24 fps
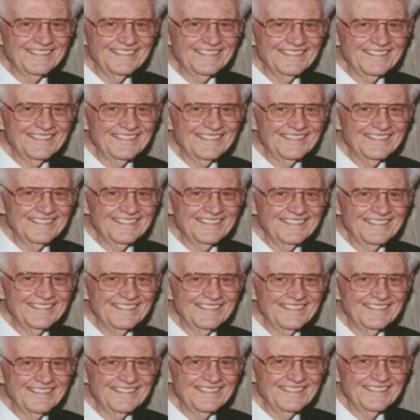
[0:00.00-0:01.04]

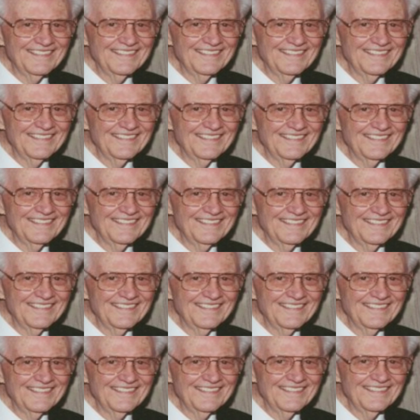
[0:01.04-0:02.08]

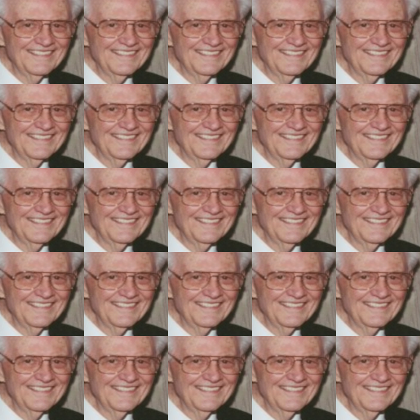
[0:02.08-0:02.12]
Nothing is said.